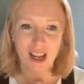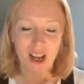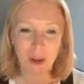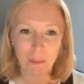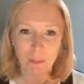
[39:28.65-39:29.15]

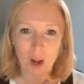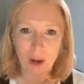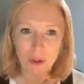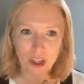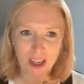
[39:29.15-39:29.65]

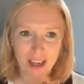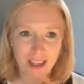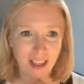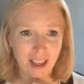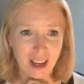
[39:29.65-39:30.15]
How should I
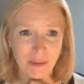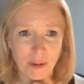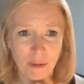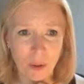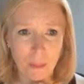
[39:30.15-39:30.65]
handle that if
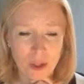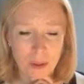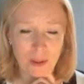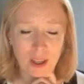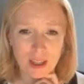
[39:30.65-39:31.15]
I've got
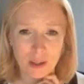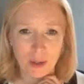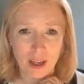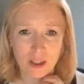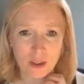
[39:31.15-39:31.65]
multiple things I would
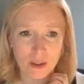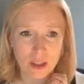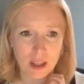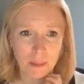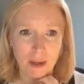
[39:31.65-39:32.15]
like to
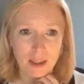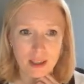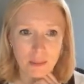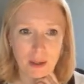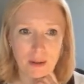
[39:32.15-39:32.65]
contact the
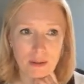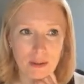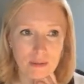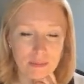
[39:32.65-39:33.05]
practice about?